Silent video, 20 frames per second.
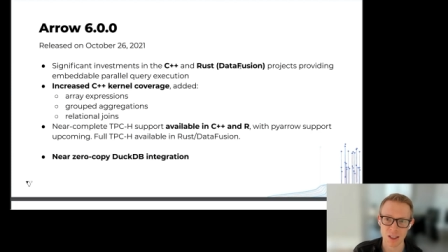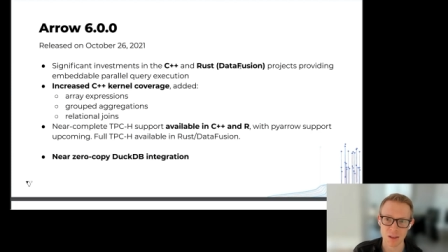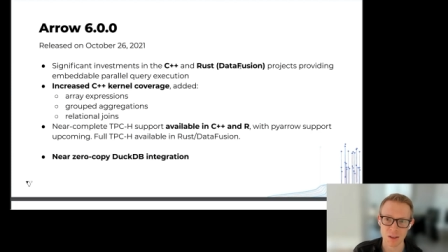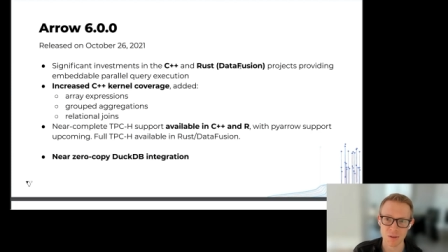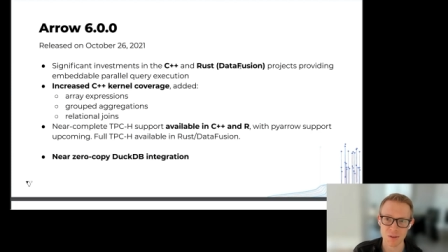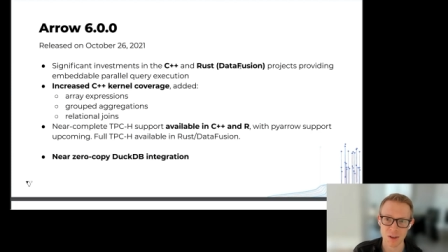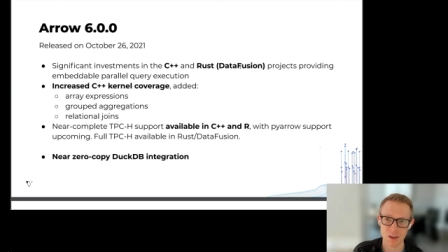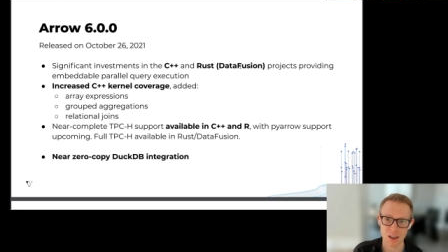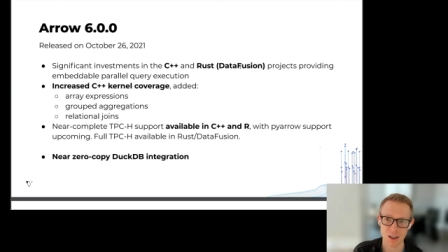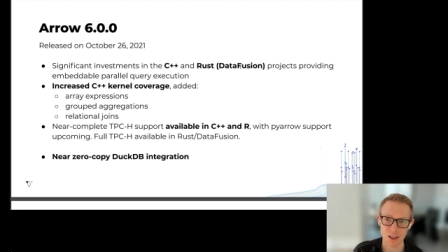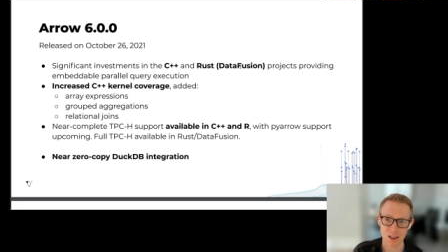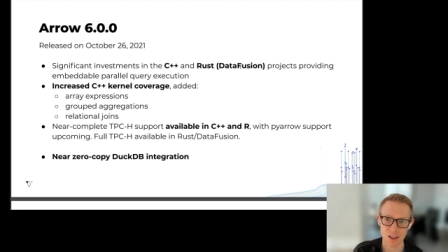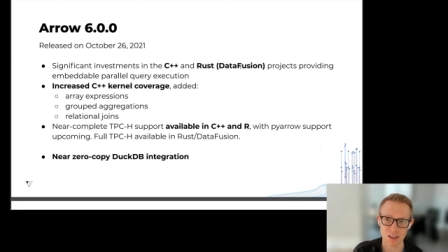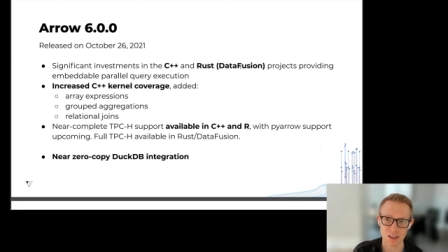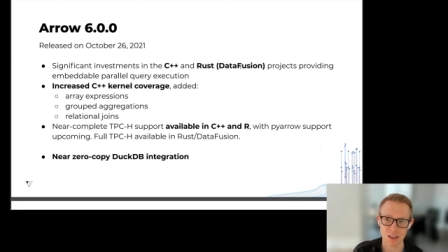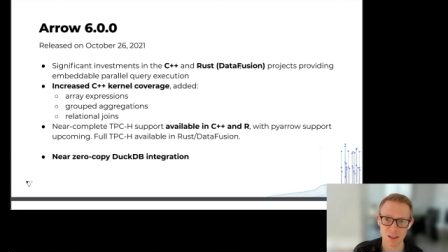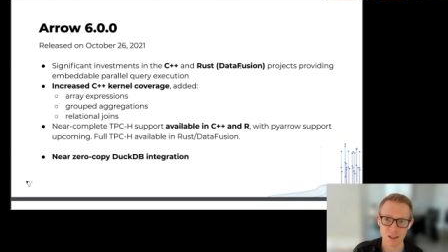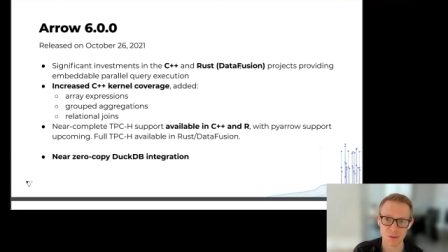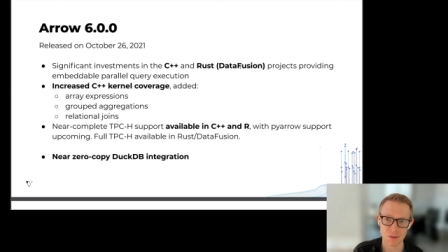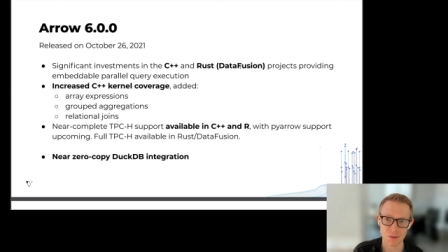if uh,
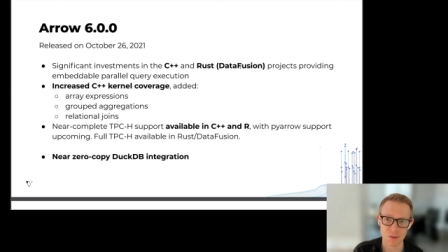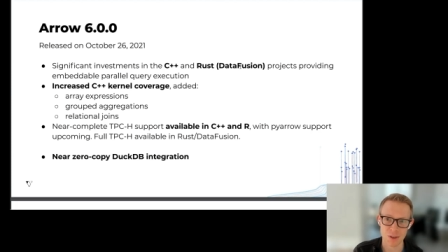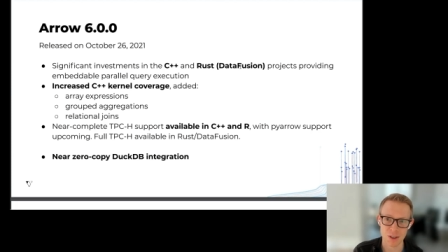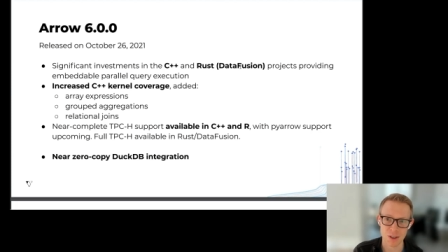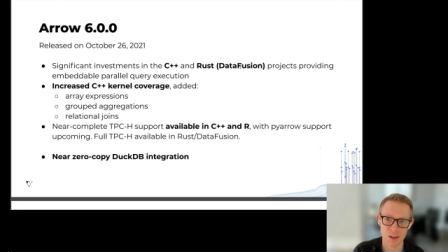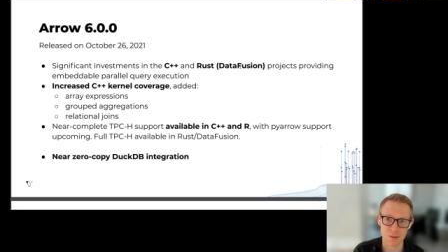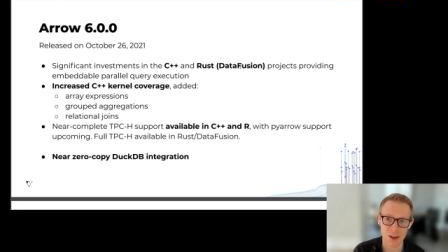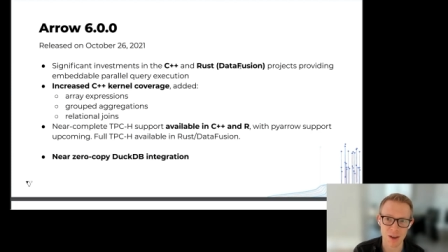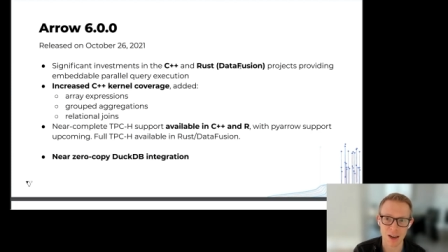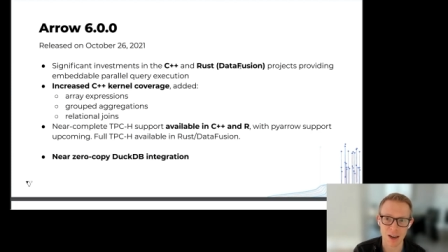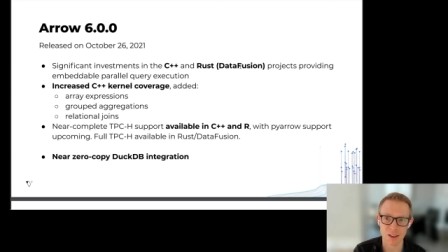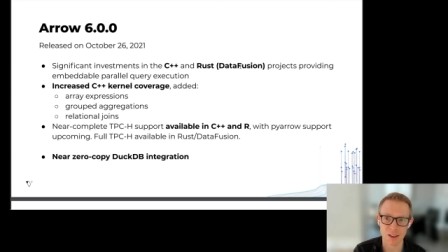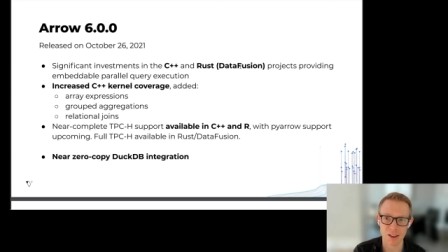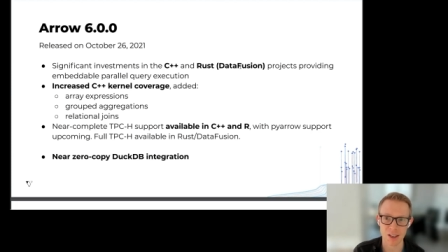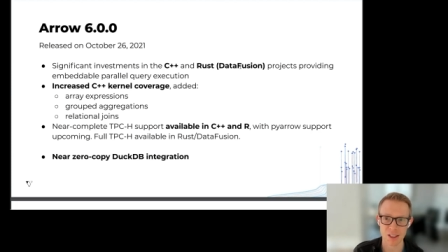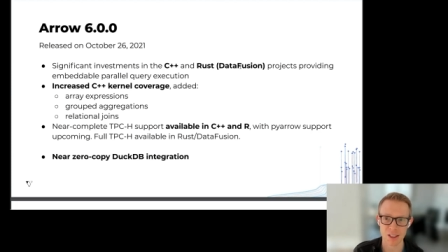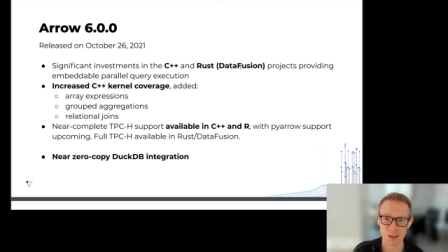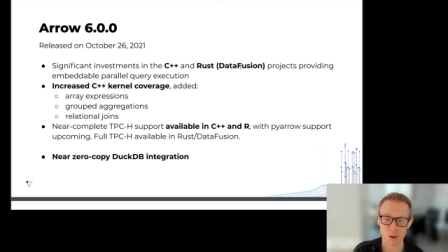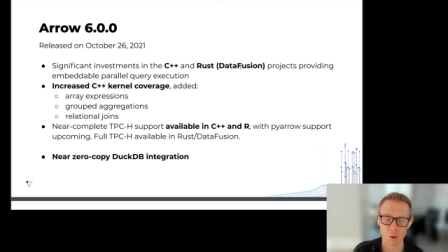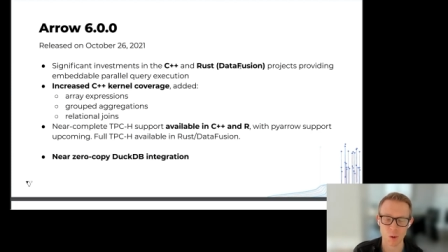if if
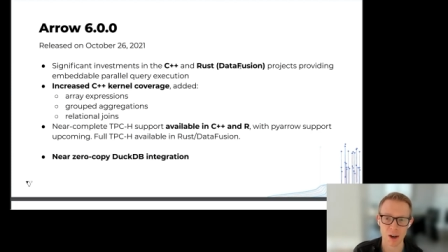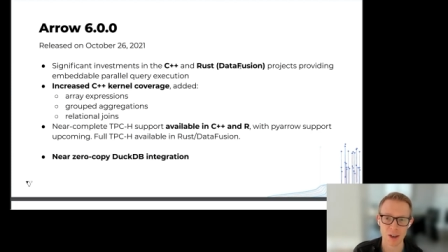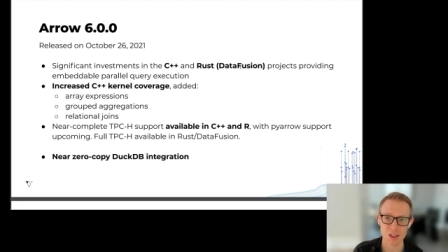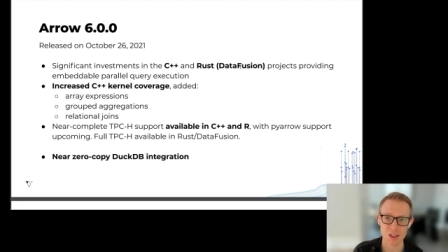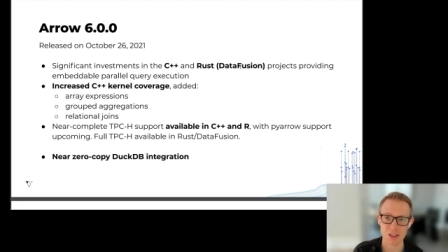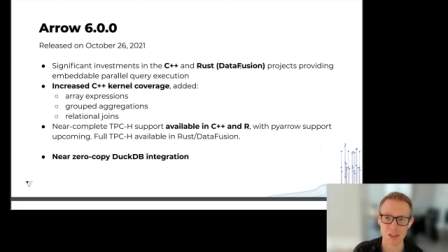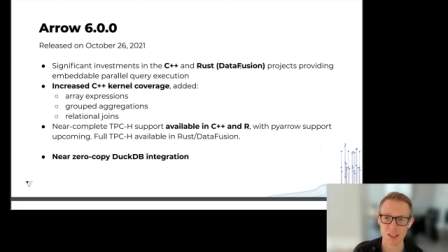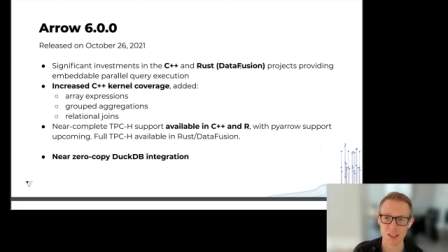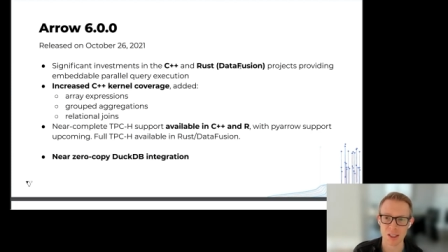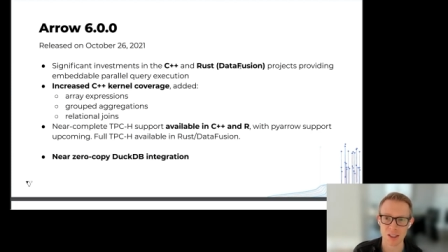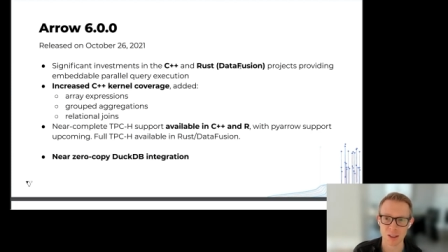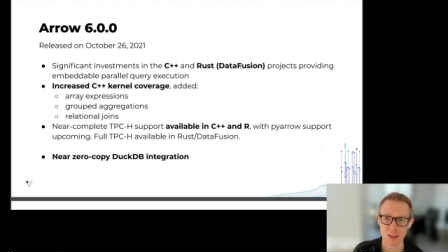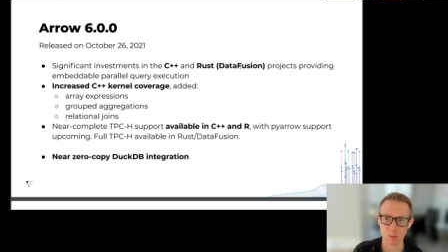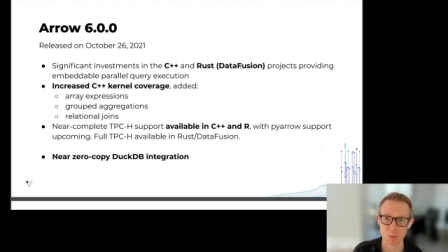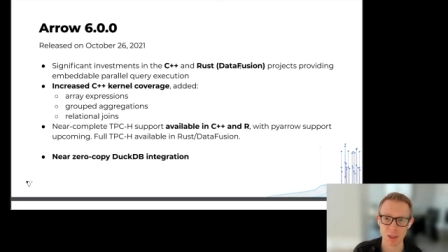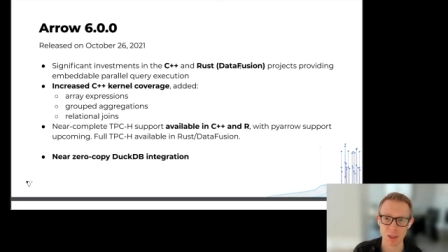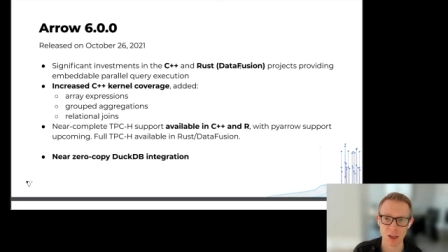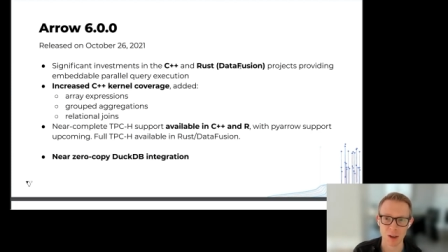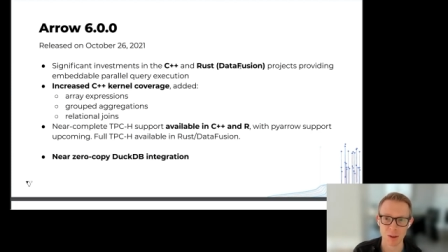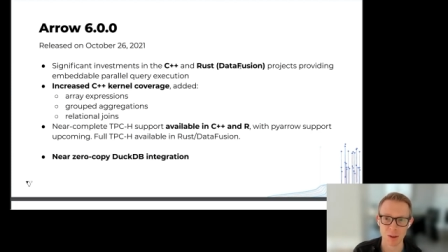analytics in Rust uh,
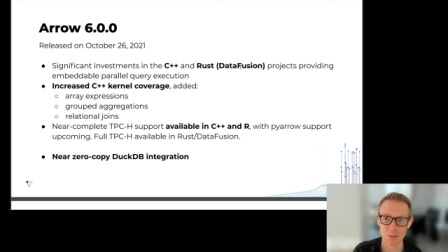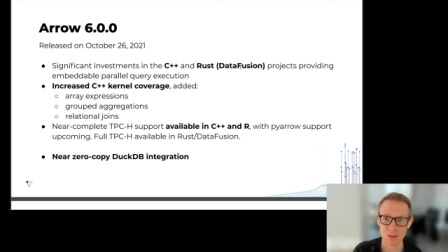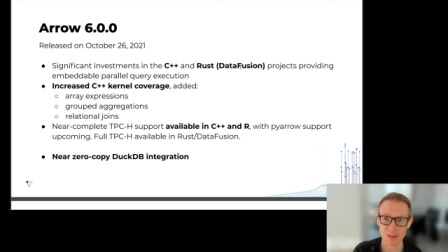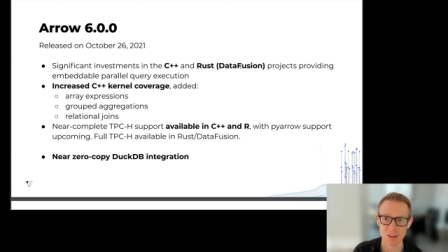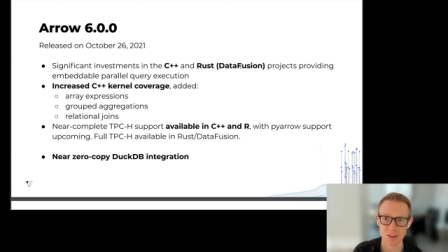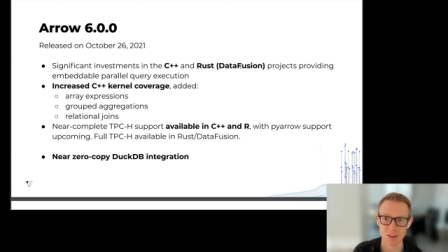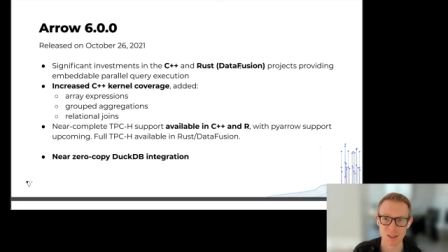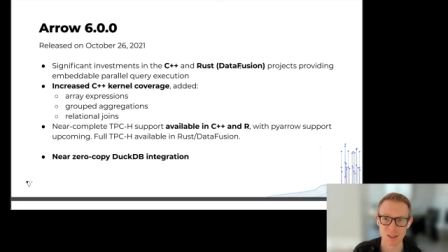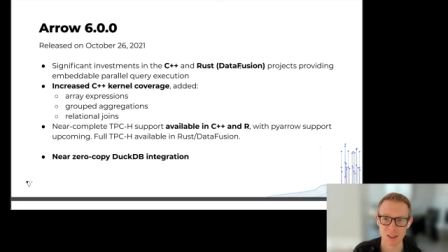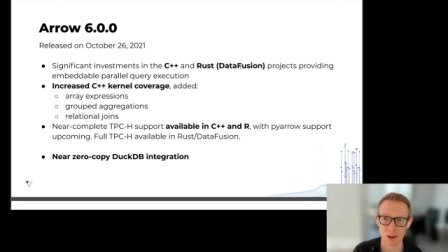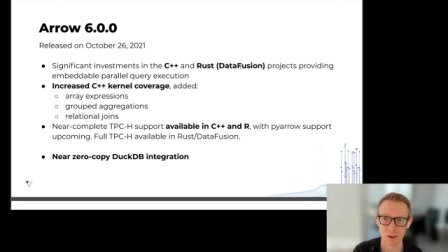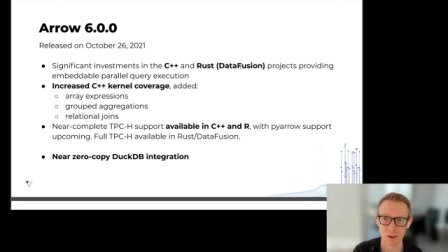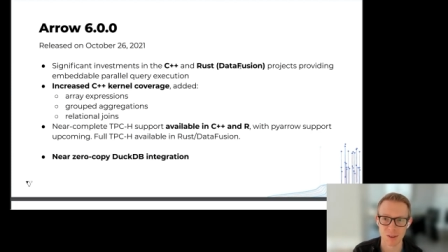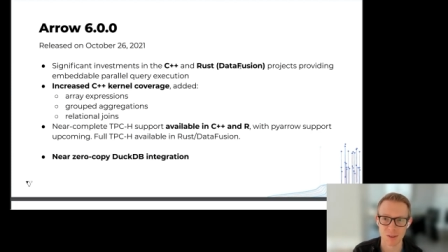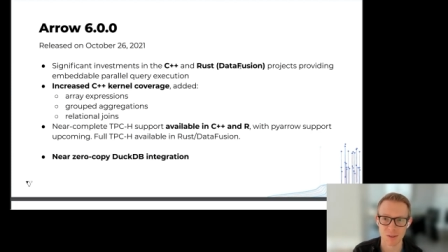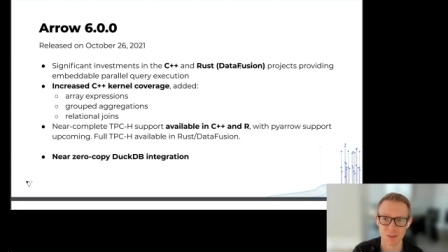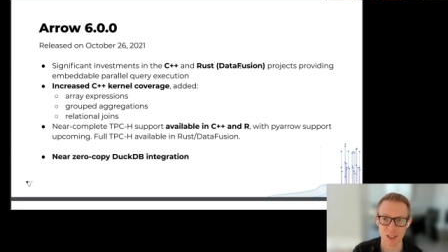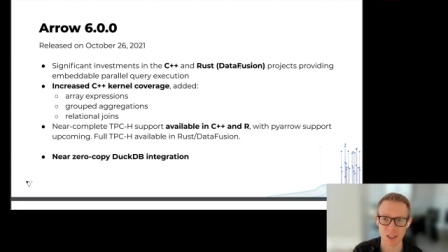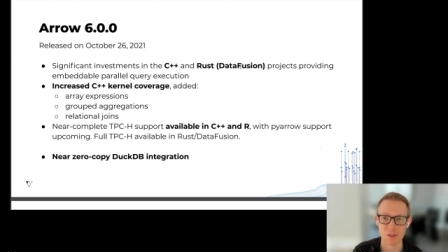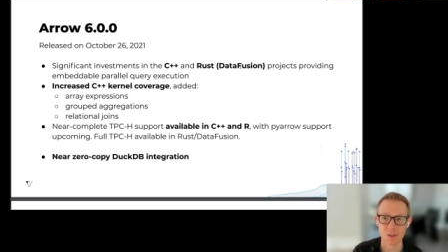becomes you know
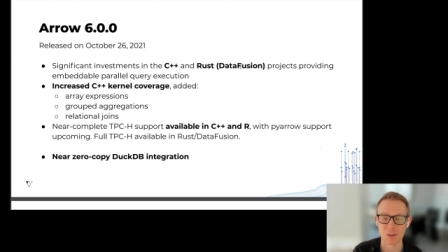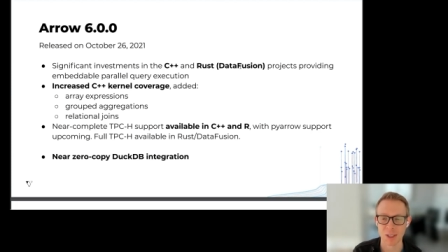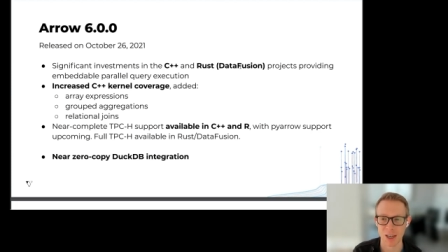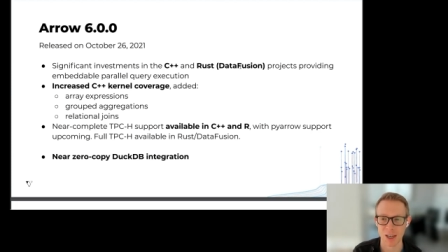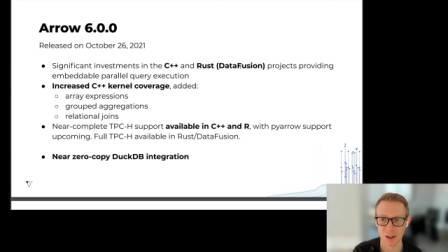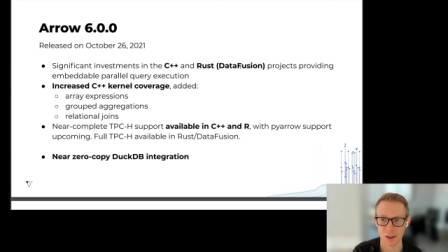effectively